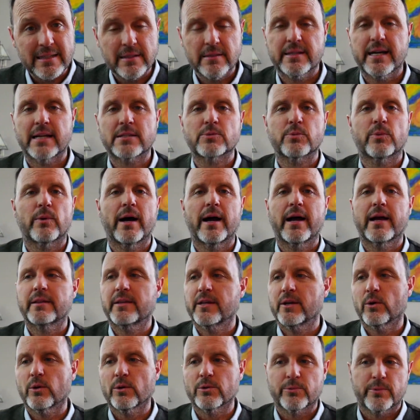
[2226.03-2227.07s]
That's why the
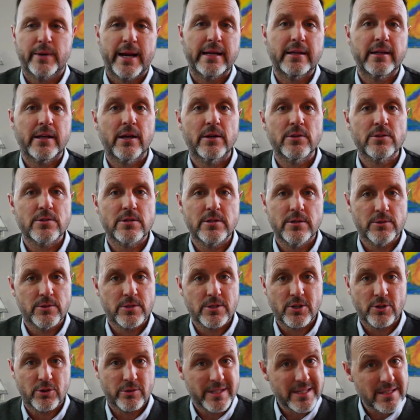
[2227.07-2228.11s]
old radios use
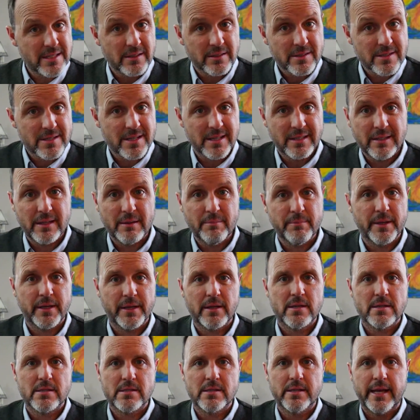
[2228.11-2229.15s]
crystals in them,
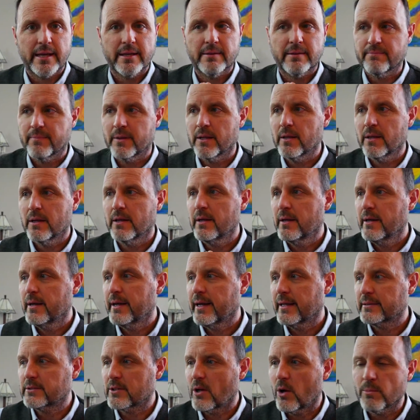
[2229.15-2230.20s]
because
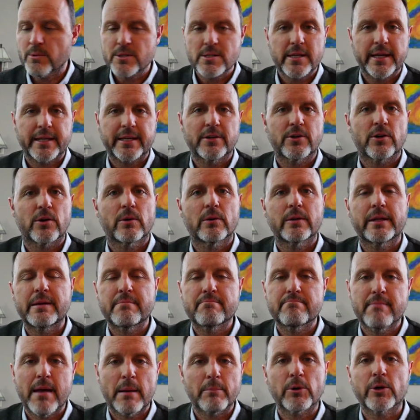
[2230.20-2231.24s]
it's almost like an early
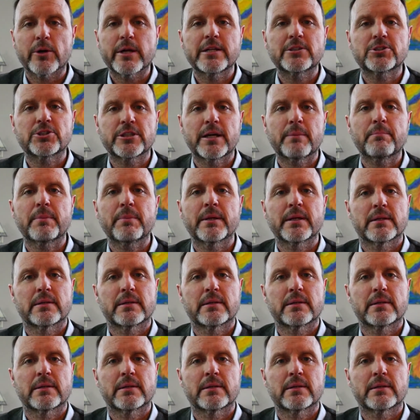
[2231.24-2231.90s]
memory chip.